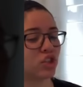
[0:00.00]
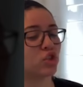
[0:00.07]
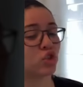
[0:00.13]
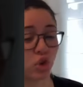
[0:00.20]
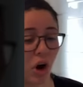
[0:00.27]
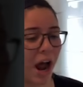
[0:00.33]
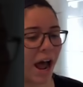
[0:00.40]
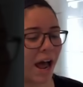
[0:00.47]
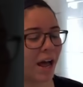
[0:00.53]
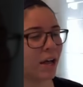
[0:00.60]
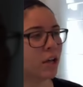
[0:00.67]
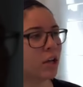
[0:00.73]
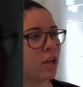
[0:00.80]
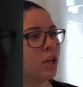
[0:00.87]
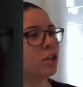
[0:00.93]
is
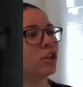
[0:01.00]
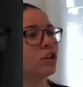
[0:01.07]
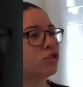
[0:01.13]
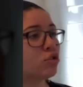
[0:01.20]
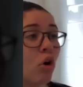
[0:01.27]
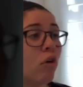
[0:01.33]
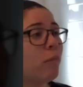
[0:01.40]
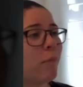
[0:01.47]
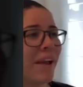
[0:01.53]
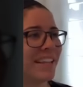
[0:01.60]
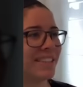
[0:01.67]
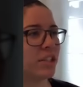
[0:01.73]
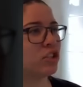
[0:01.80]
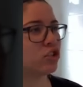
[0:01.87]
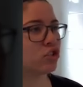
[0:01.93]
dry. Your
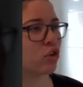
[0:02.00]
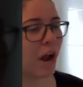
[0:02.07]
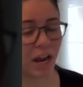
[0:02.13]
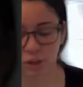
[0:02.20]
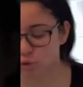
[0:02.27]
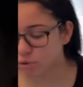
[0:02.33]
toothpaste is dry.